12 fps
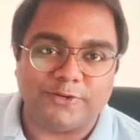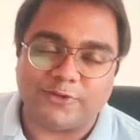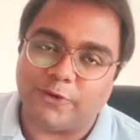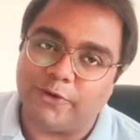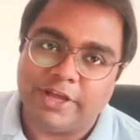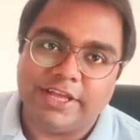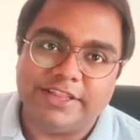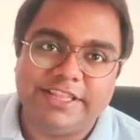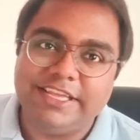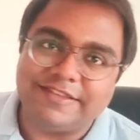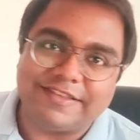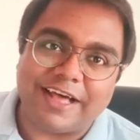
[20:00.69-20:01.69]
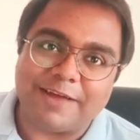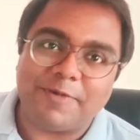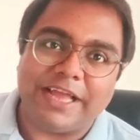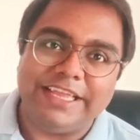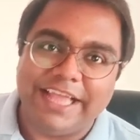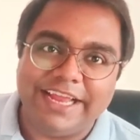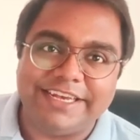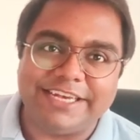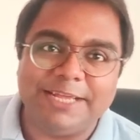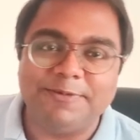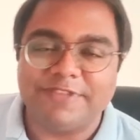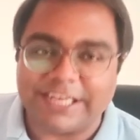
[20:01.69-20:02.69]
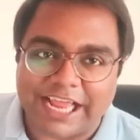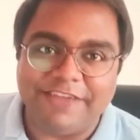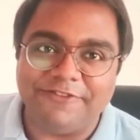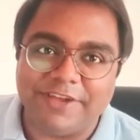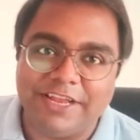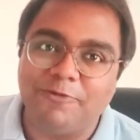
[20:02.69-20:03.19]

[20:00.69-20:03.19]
So these are my 8 teams that I feel